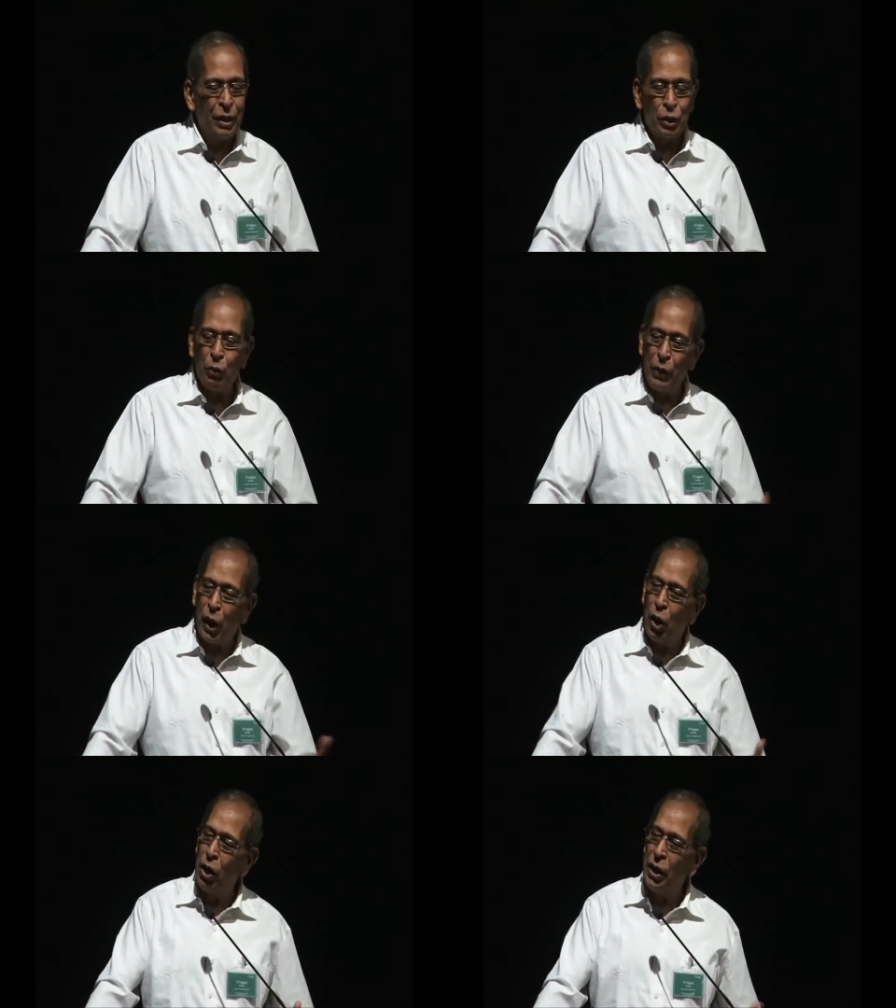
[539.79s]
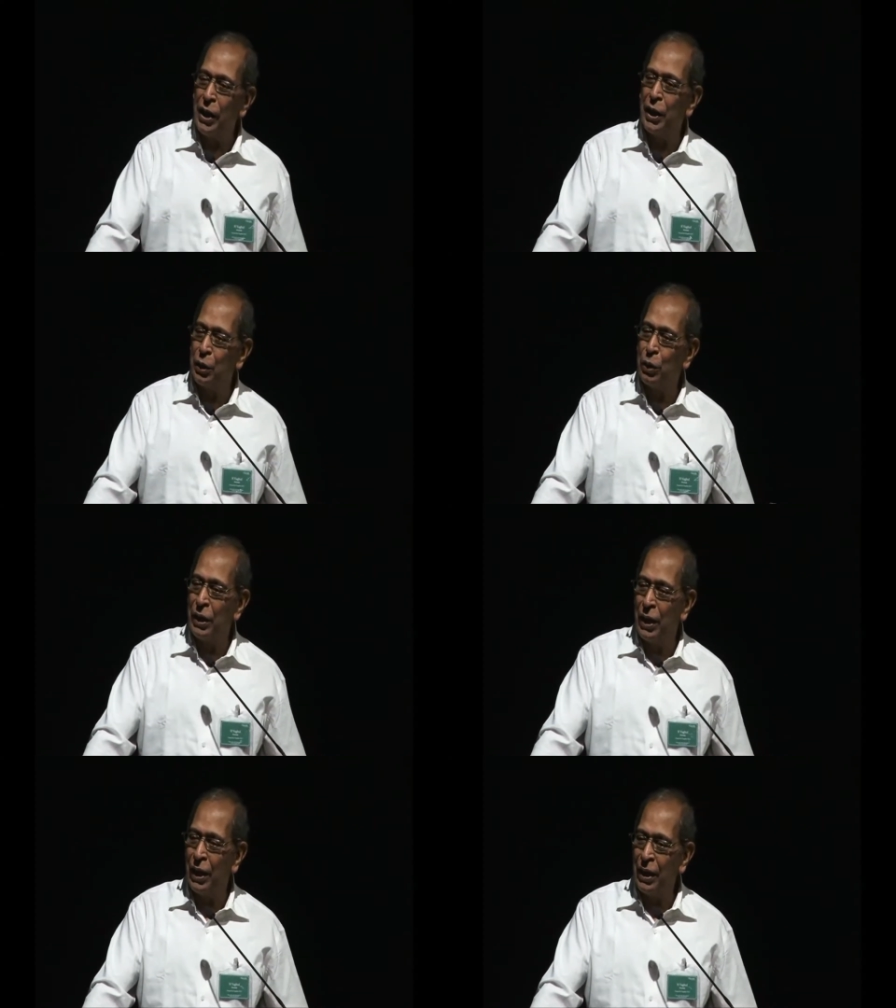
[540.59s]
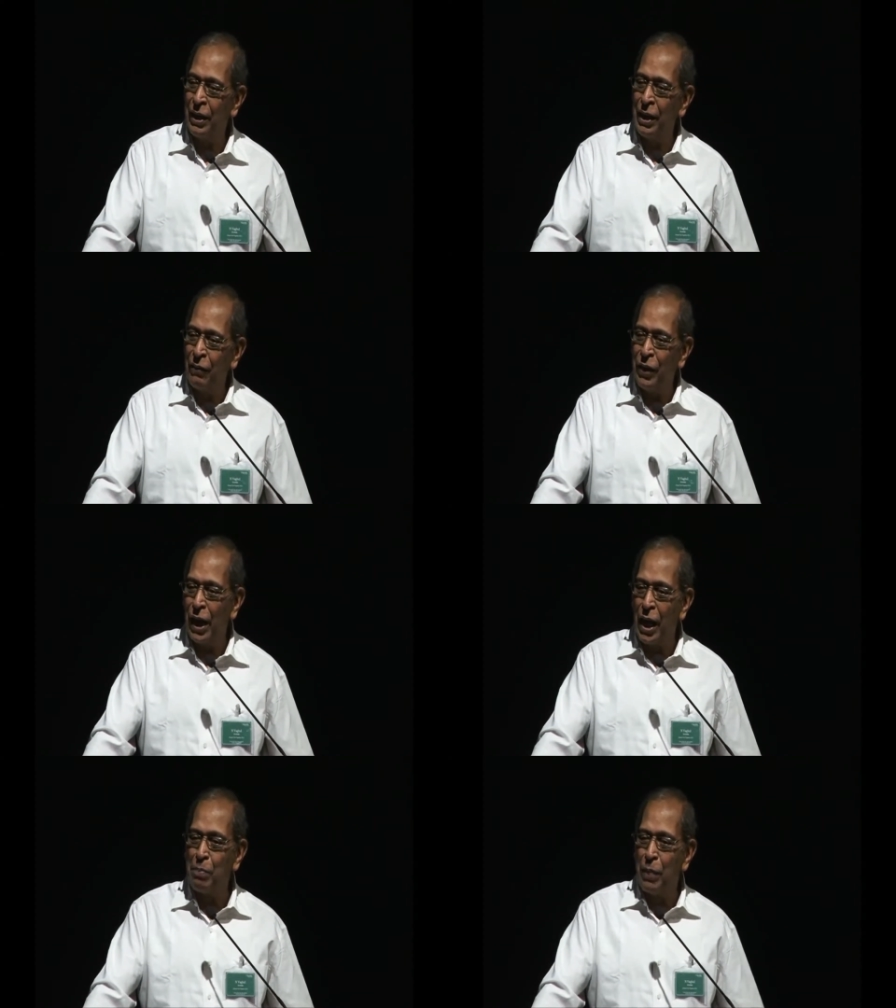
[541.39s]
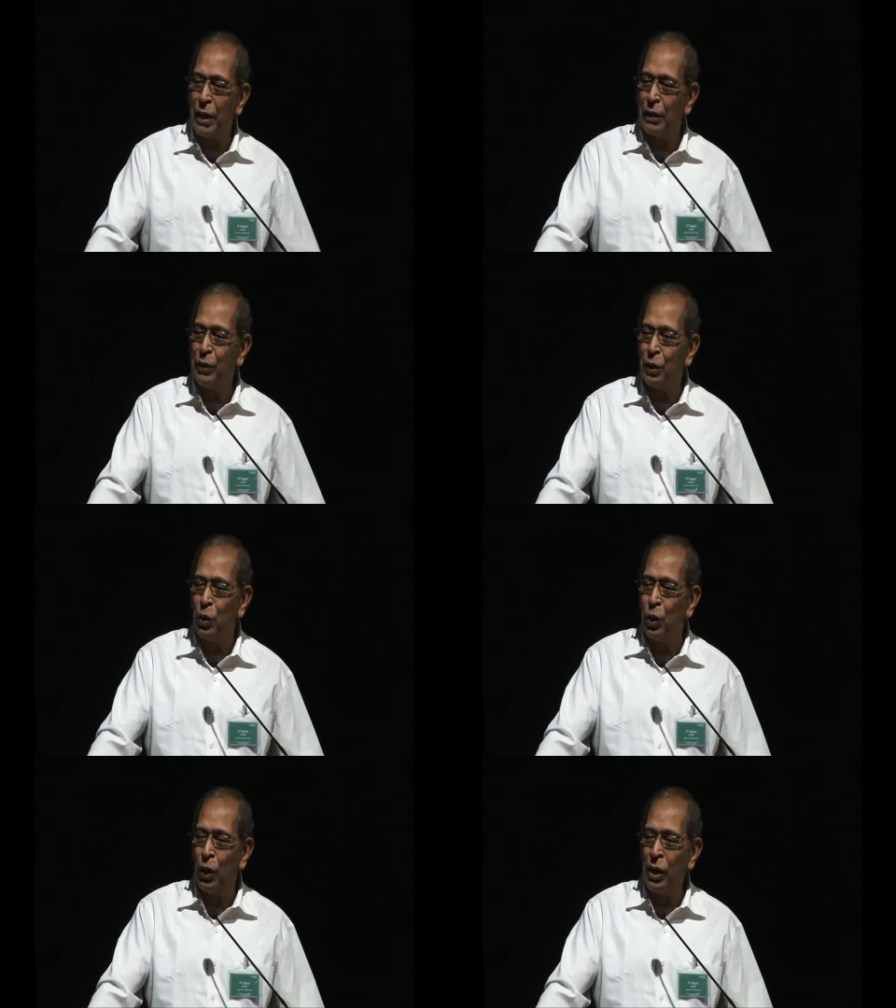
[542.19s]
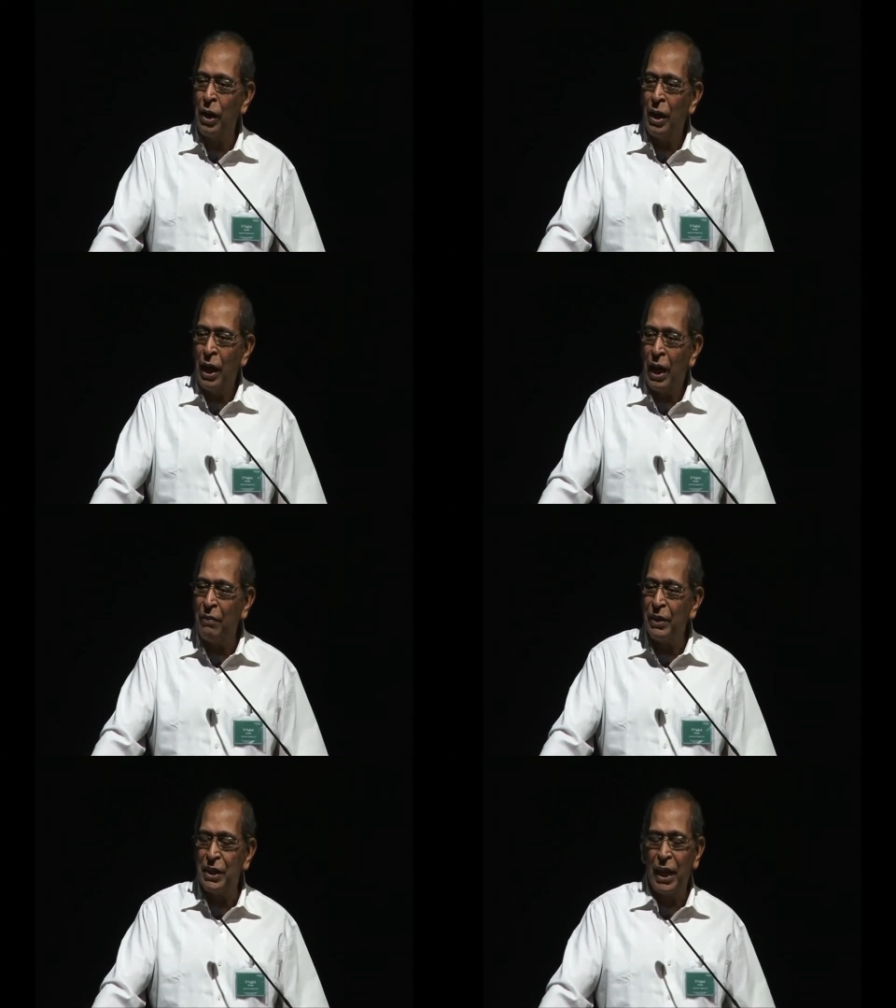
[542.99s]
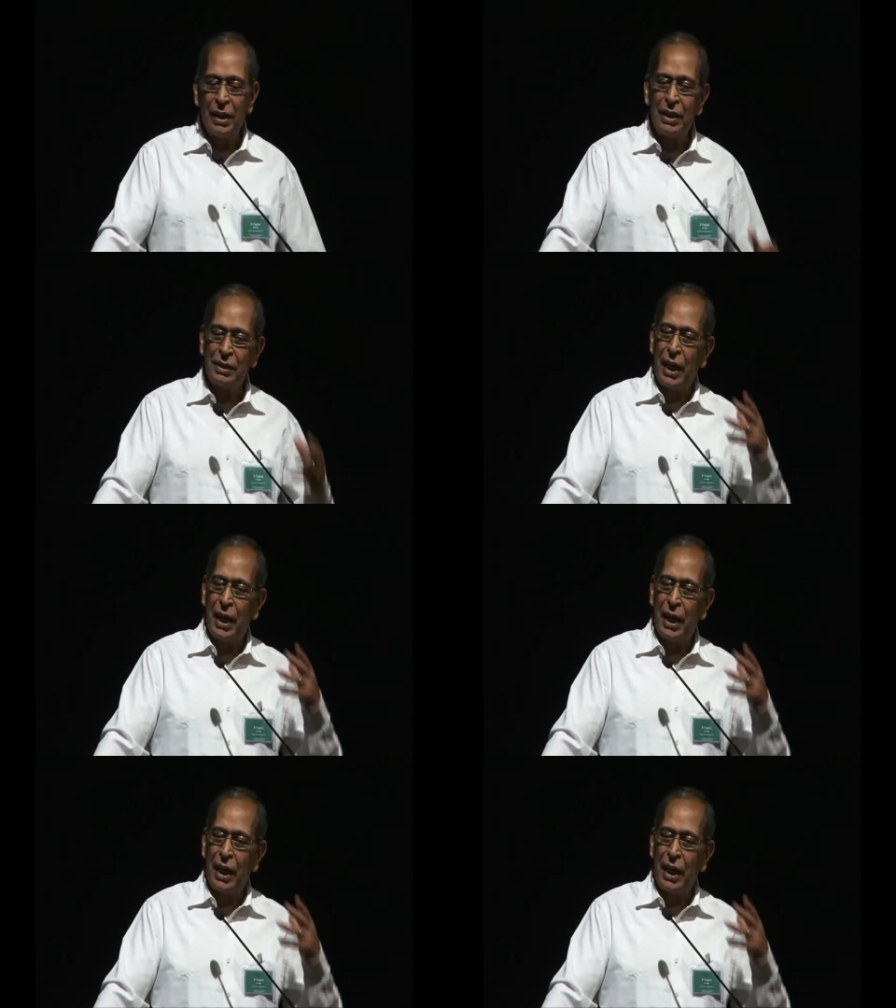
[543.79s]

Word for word: So we are all in it together, we are all part of the whole, and we share the